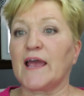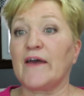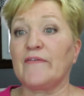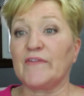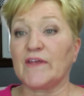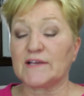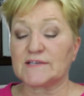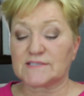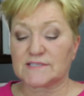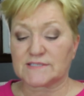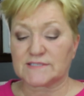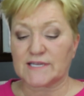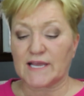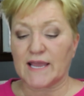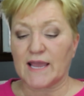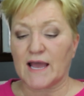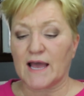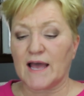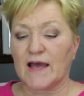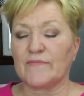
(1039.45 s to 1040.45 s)
and they
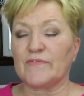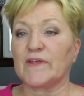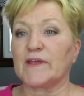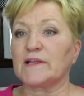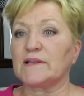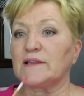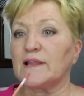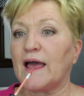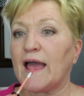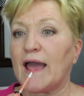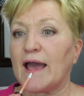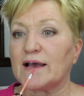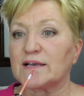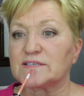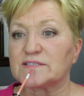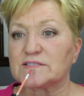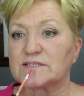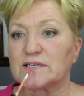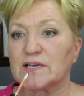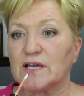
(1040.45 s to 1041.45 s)
stay on, they
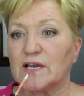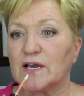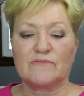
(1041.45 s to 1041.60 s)
last.